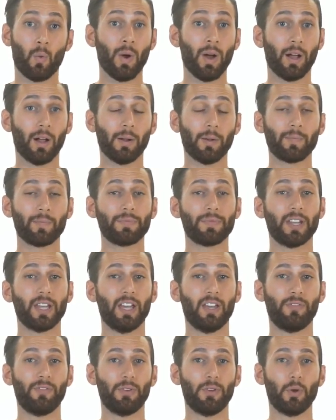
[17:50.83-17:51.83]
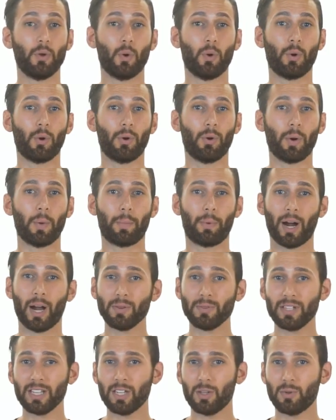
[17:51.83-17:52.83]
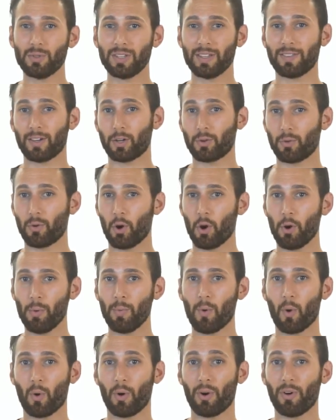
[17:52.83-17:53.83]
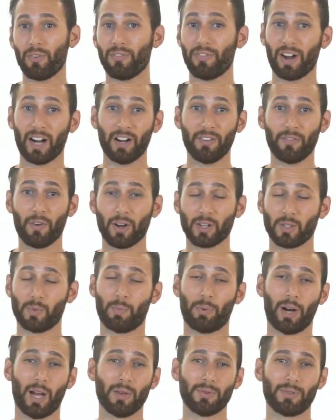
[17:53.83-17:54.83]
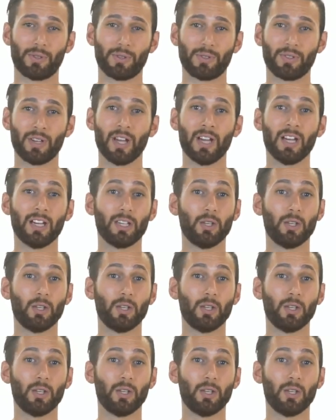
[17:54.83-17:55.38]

Well, if you're browsing using the Chrome or Firefox browsers,